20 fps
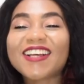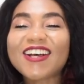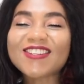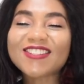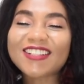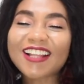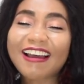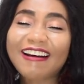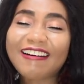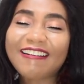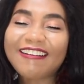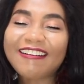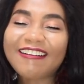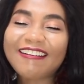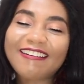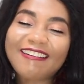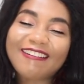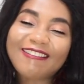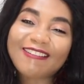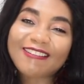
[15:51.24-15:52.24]
was like,
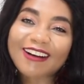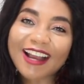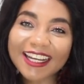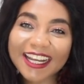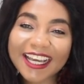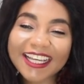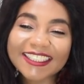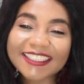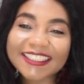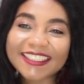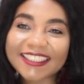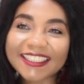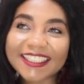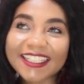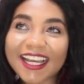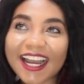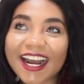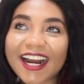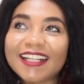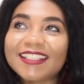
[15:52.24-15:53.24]
oh, can I
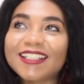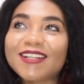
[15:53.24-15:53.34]
see her?